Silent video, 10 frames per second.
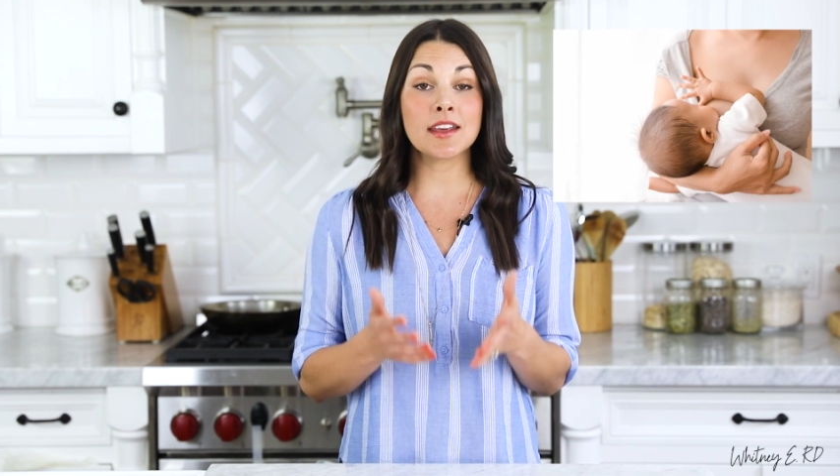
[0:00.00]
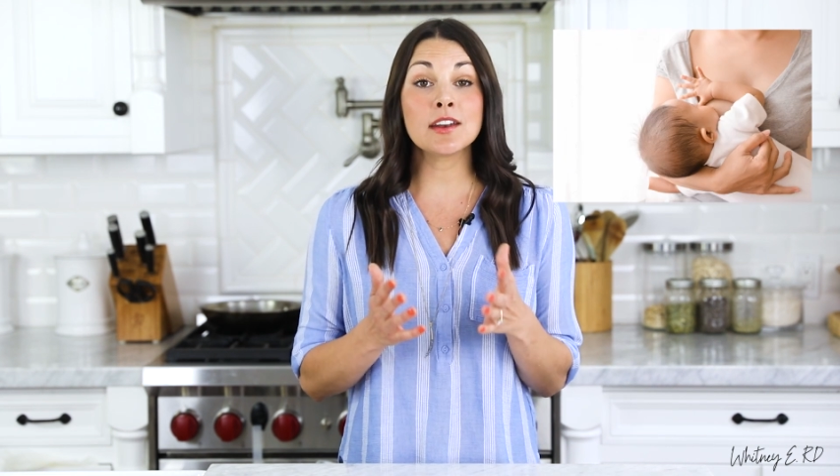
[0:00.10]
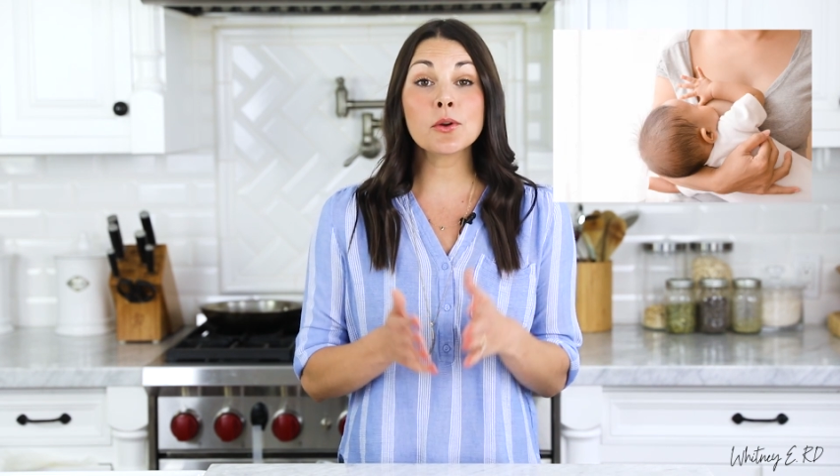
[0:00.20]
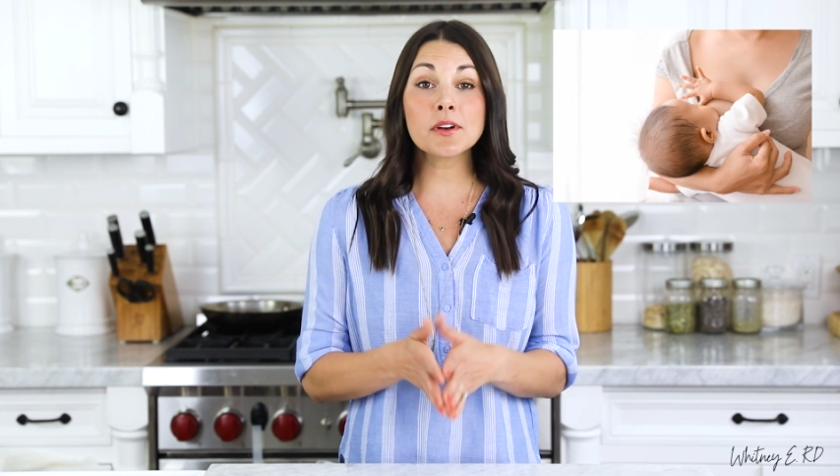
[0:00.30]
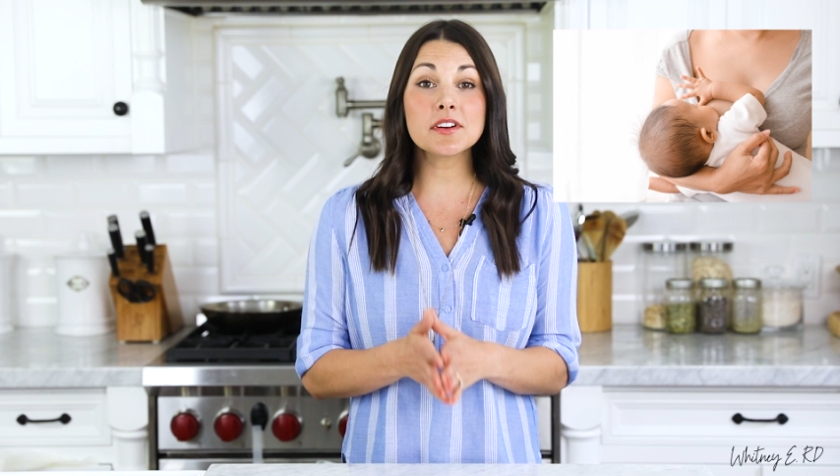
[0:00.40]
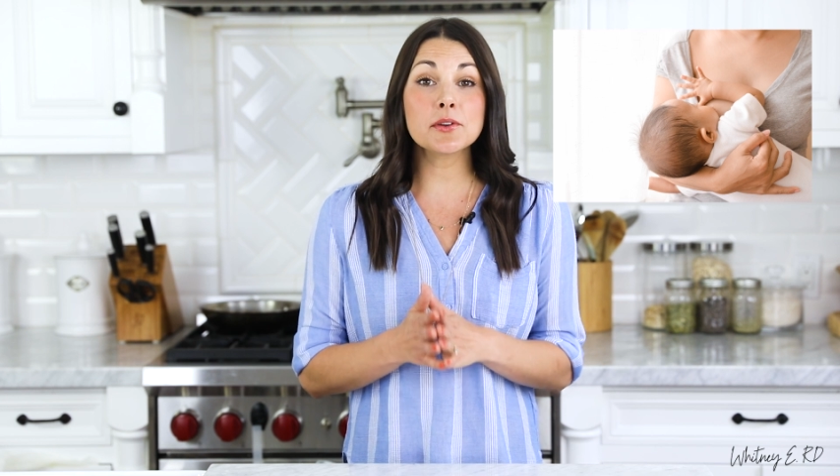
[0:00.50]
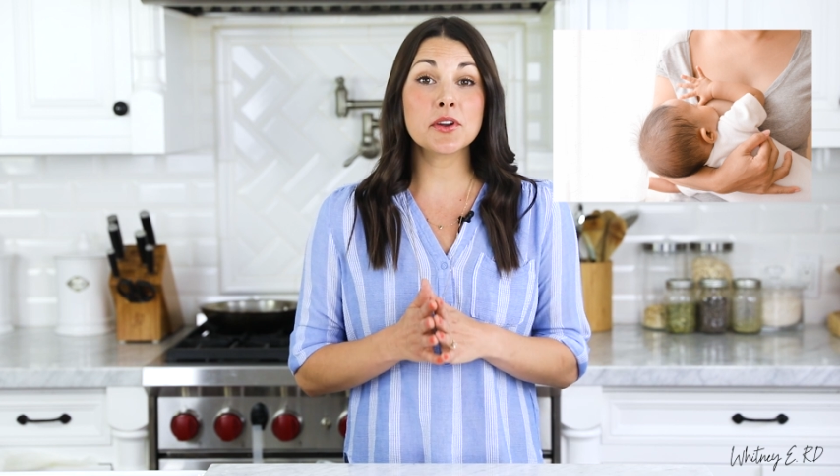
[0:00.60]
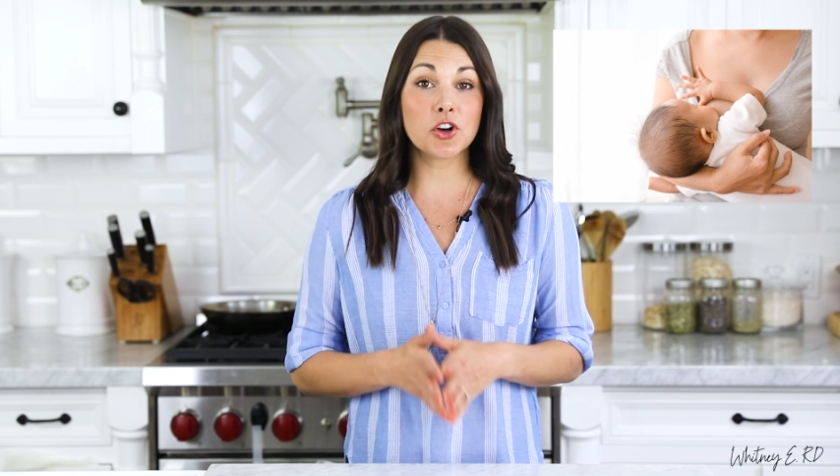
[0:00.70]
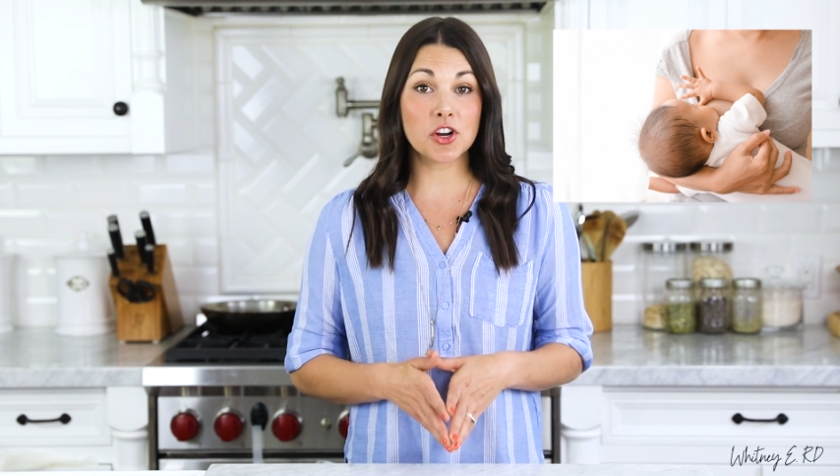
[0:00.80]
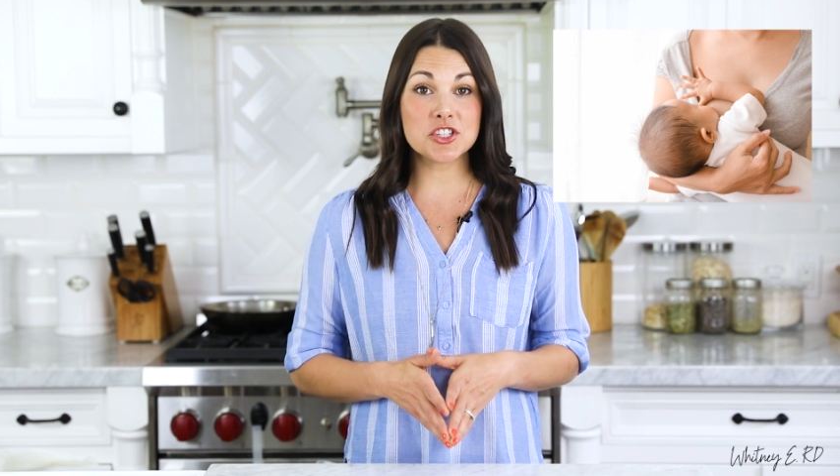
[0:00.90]
in order to
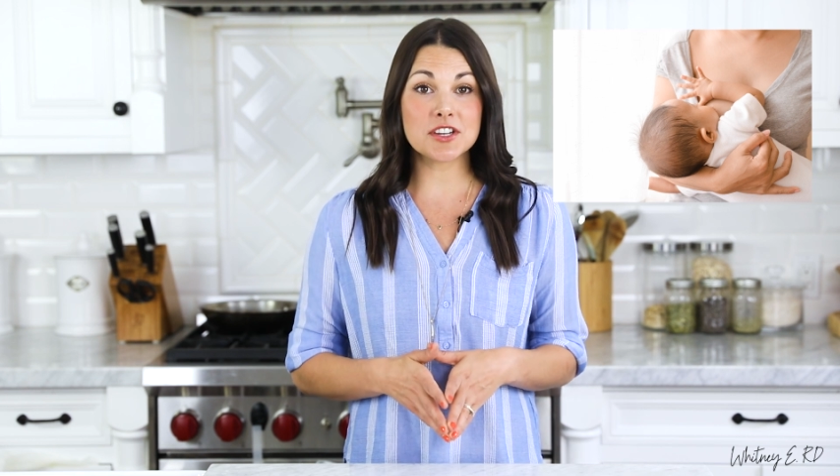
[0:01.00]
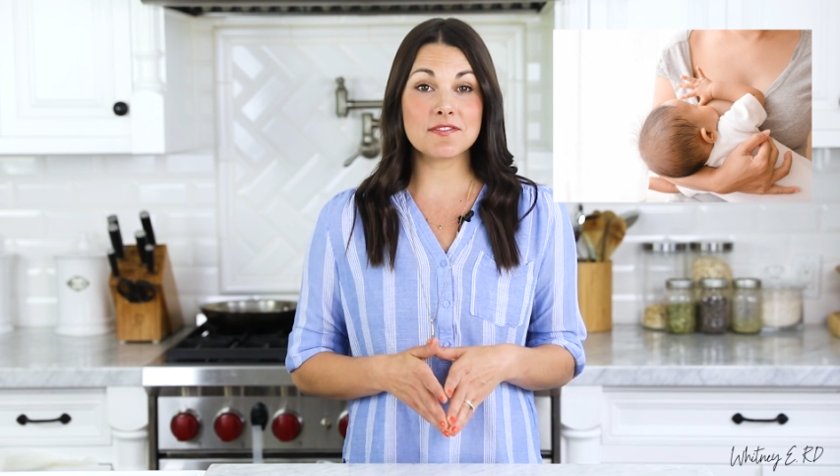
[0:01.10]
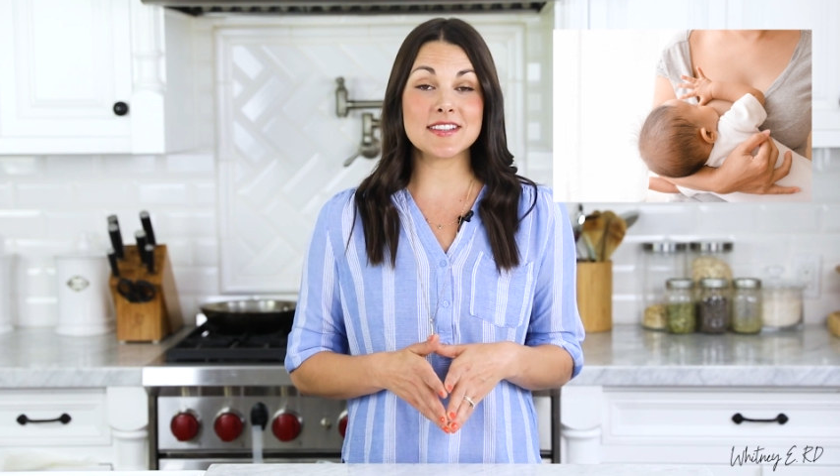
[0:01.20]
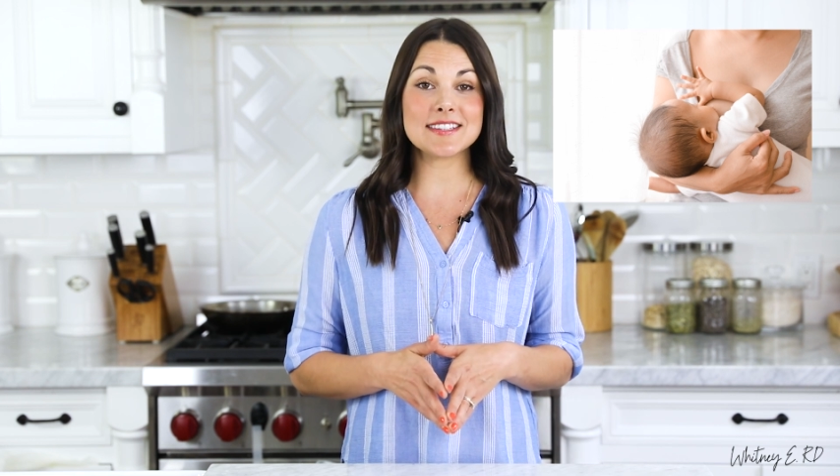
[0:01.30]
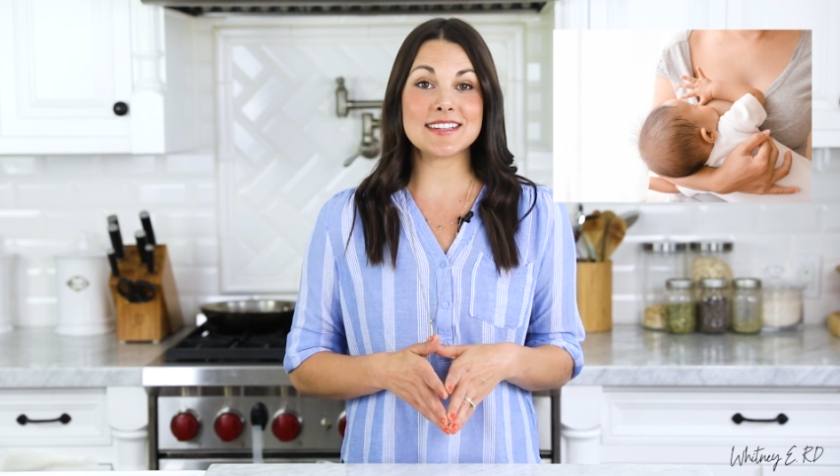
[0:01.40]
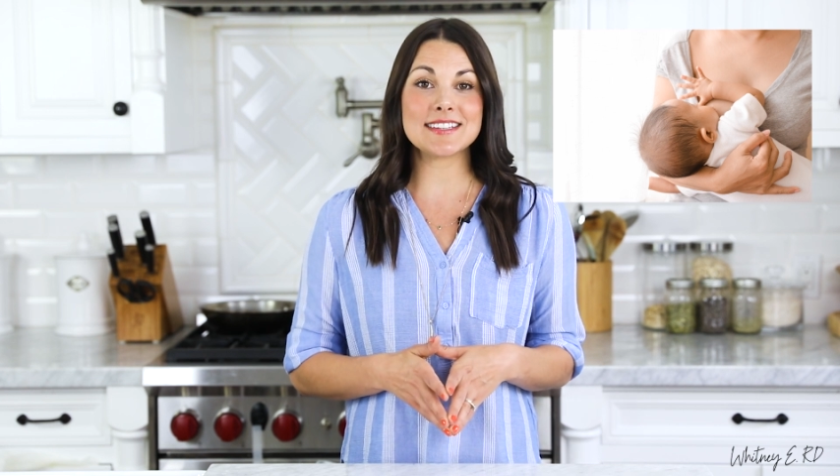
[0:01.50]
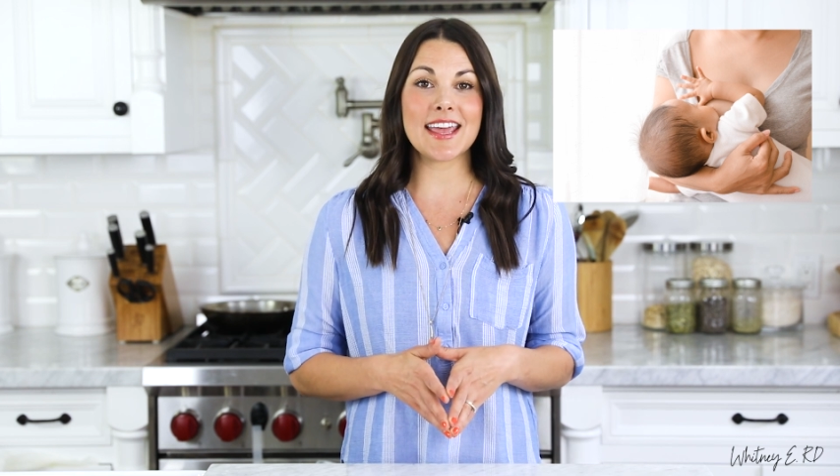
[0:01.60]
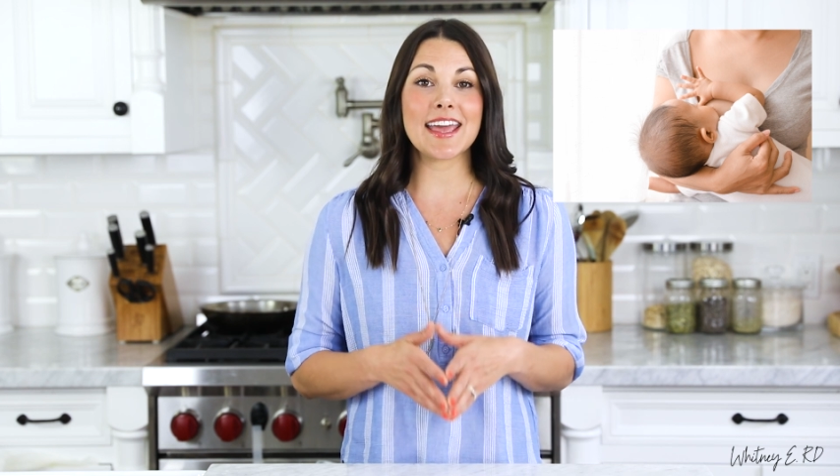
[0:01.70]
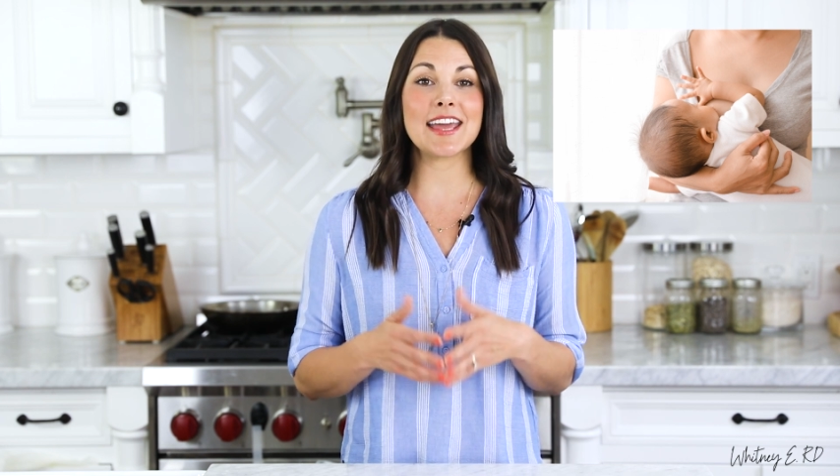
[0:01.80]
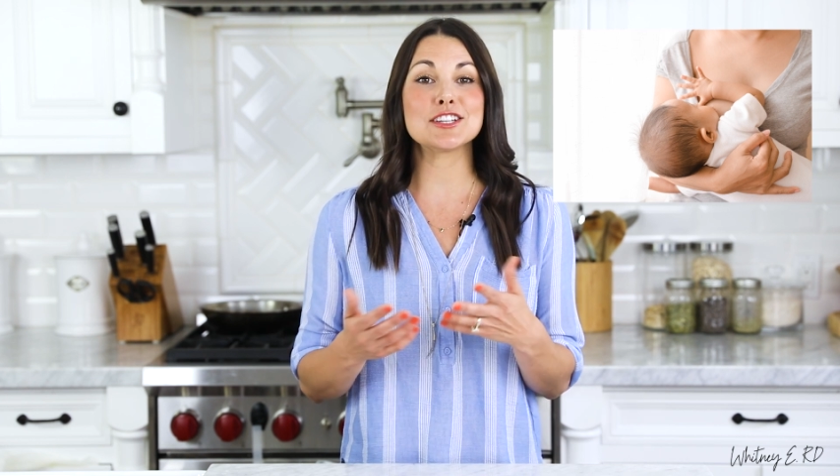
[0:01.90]
encourage infants'
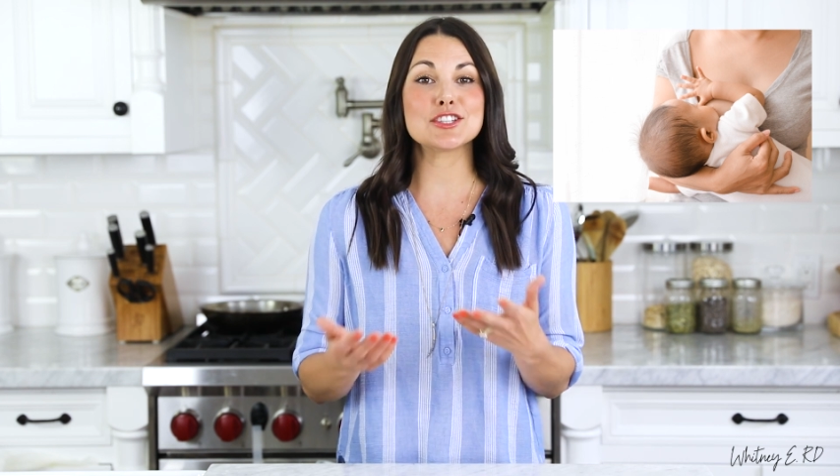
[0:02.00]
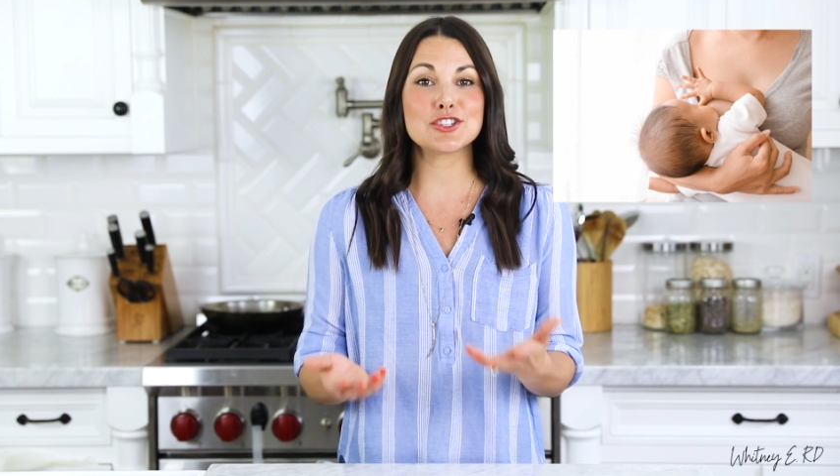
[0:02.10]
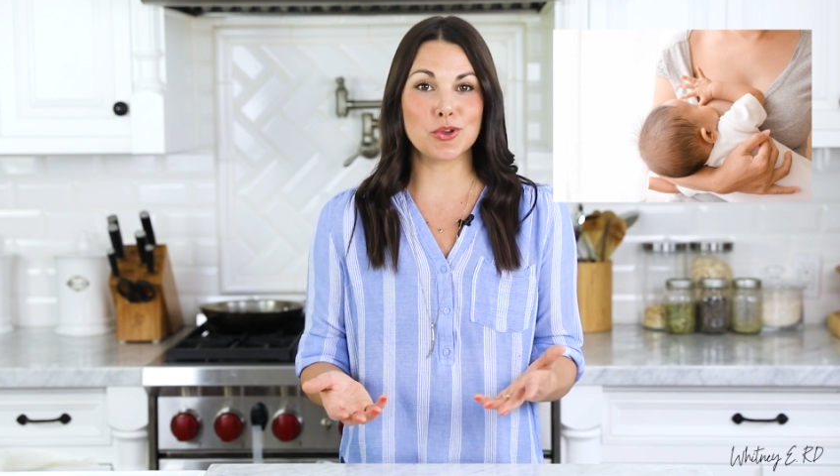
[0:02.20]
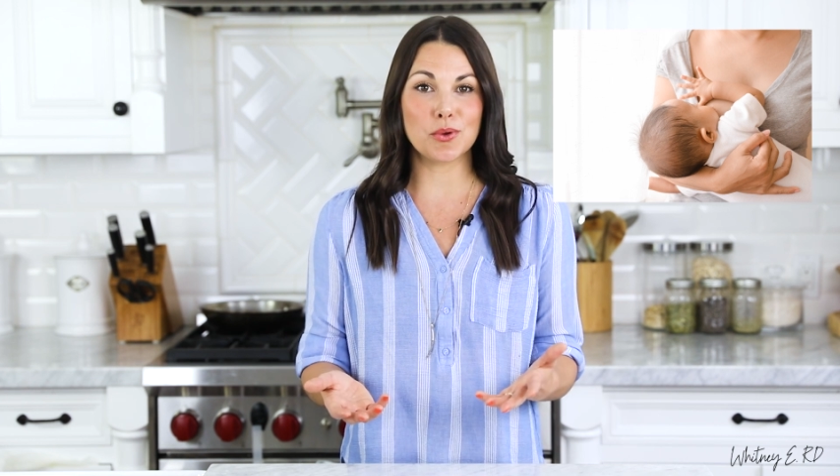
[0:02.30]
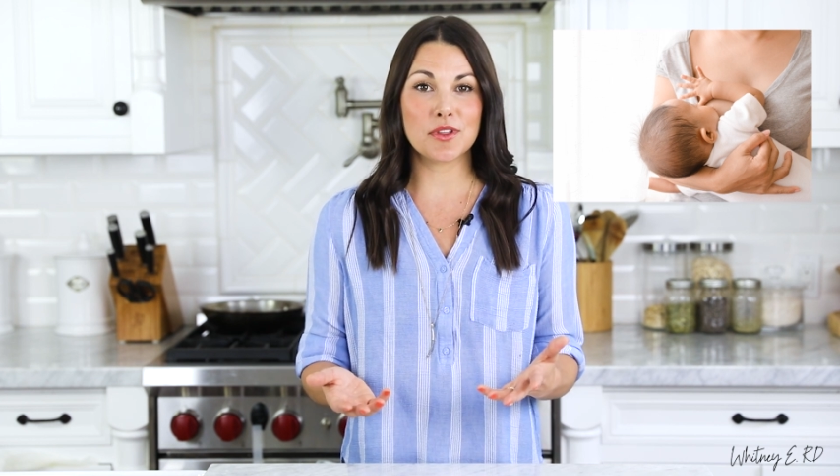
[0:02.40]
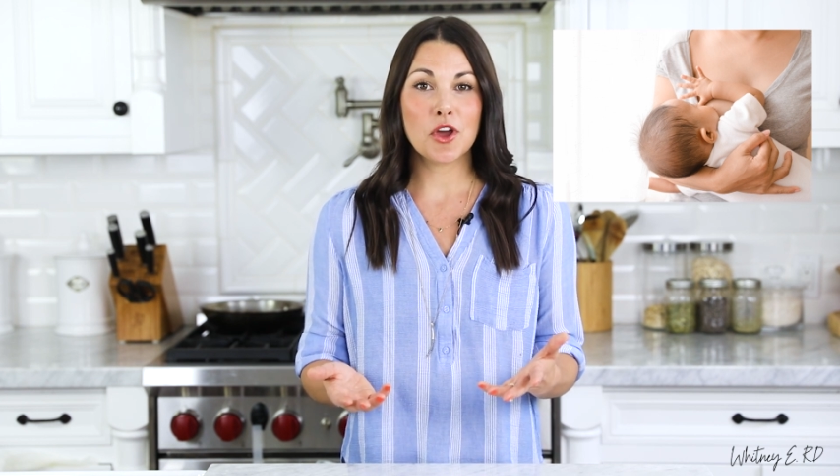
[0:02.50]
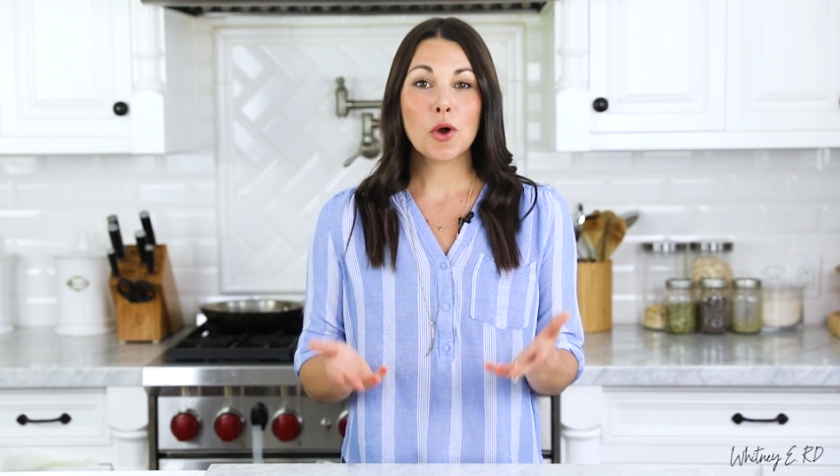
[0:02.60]
intake and to soothe,